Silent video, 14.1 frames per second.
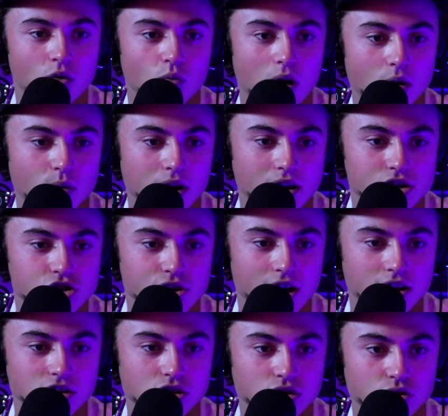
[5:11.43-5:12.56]
why would I
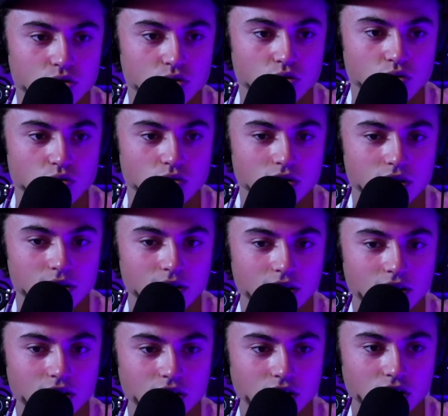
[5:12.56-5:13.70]
try to
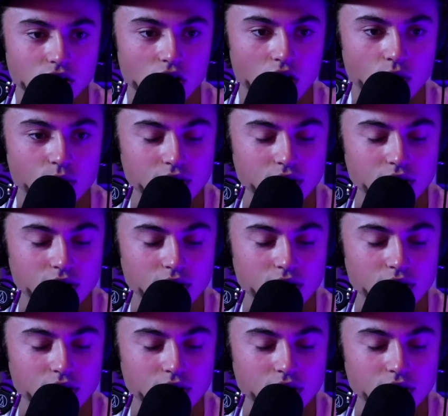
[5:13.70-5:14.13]
go